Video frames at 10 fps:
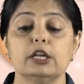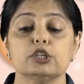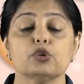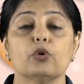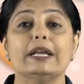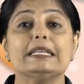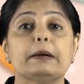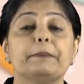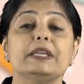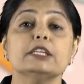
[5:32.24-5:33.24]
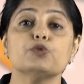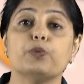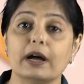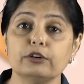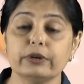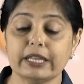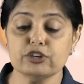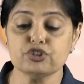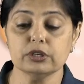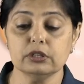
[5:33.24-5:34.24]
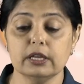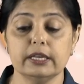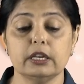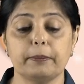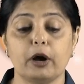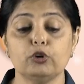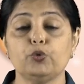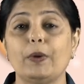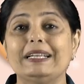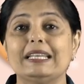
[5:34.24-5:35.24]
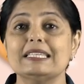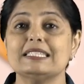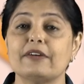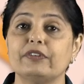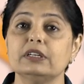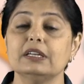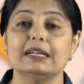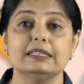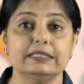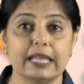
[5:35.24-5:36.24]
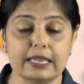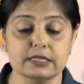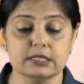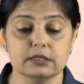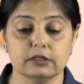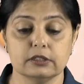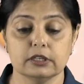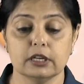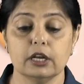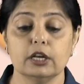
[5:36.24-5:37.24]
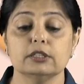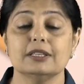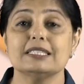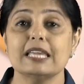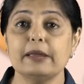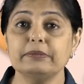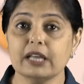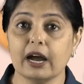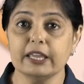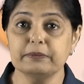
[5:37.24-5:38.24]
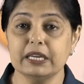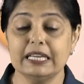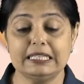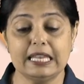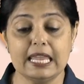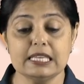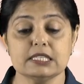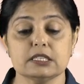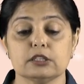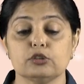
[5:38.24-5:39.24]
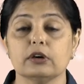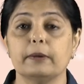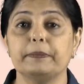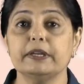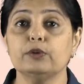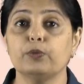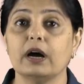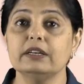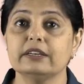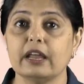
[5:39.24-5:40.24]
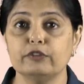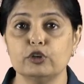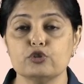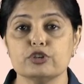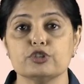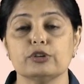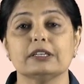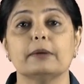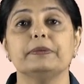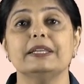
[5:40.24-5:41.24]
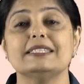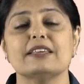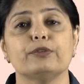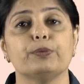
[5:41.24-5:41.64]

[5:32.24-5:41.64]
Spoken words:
So, it completes one rotation in about 27 days. The same time it takes to complete one revolution. So, it completes